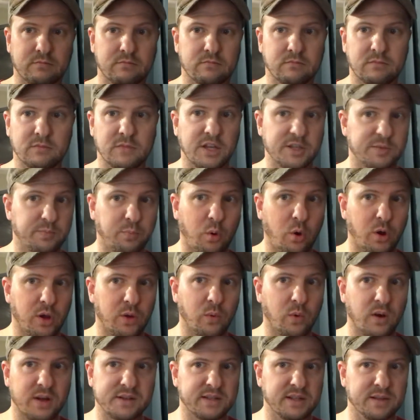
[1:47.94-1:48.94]
his point,
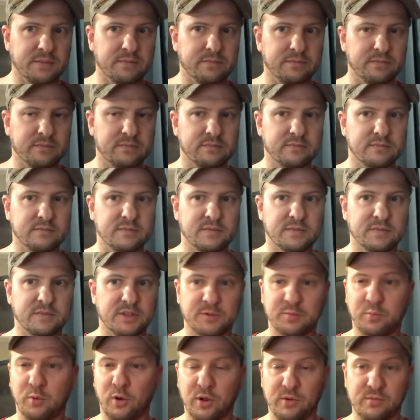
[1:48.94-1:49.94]
was it? His
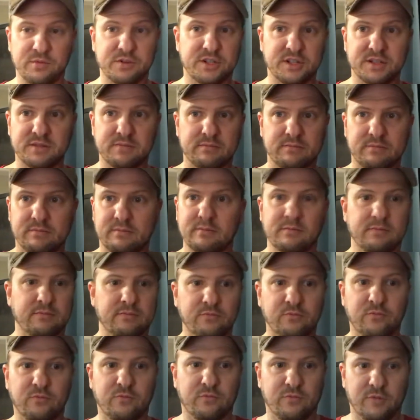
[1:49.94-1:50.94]
point was just,
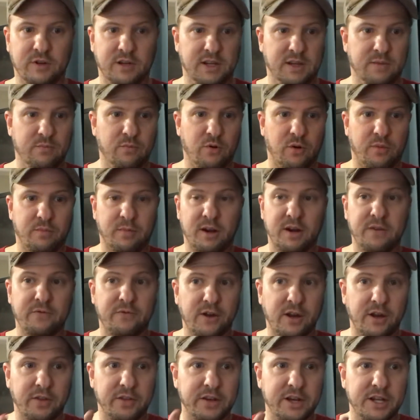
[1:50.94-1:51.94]
we need more money for
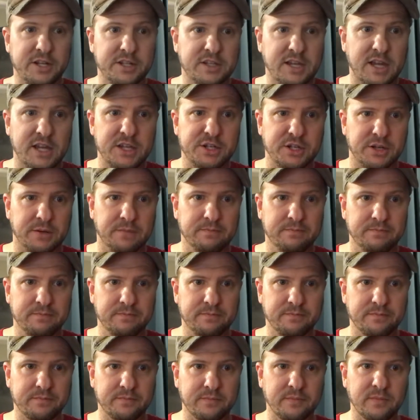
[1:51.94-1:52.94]
health and education.
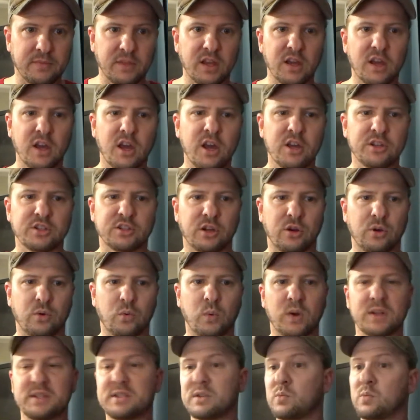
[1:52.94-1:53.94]
So
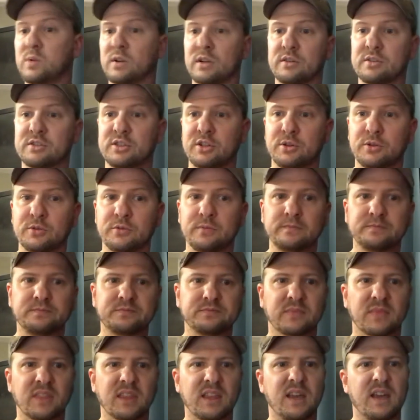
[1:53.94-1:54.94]
what did Will do?
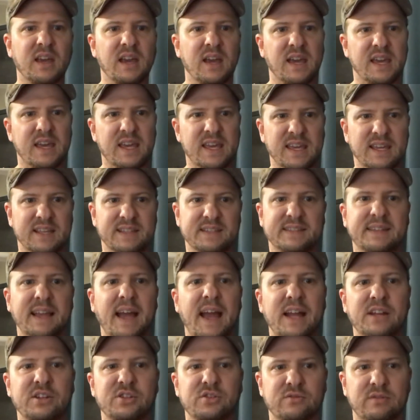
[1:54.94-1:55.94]
He
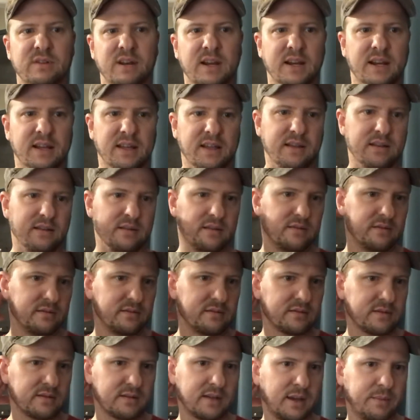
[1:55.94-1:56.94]
exaggerated.
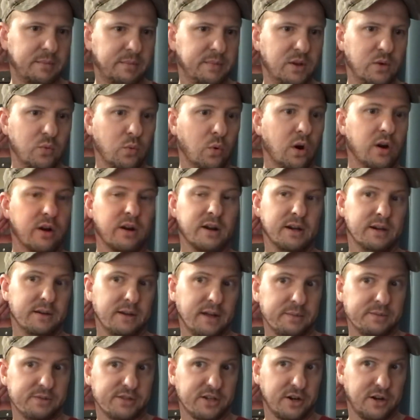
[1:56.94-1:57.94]

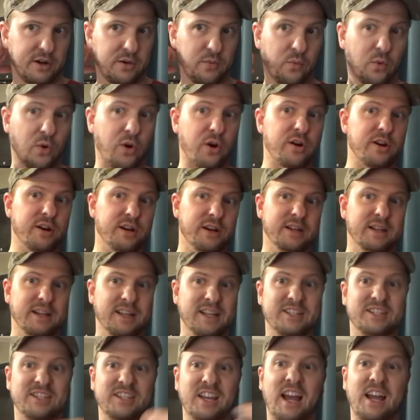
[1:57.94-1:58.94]
Warren
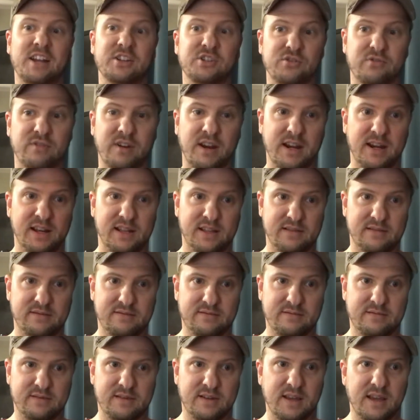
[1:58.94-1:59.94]
exaggerated
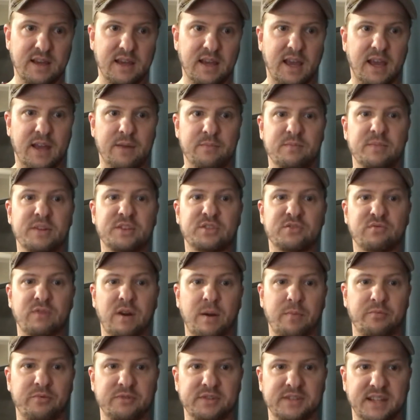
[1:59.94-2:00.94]
and
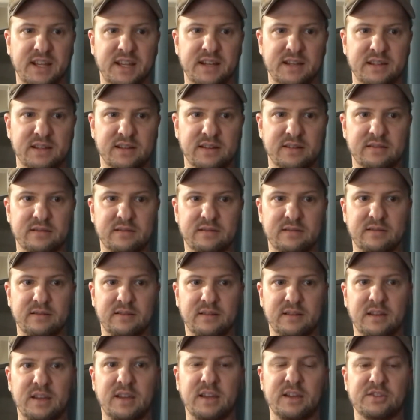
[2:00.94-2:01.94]
misrepresented
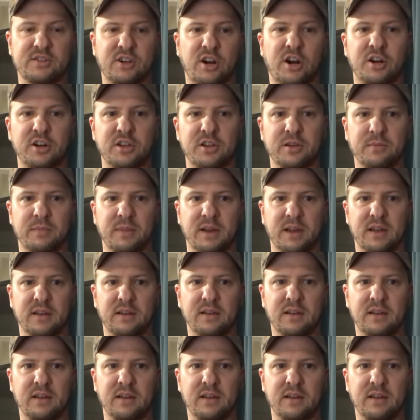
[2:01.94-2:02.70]
his argument.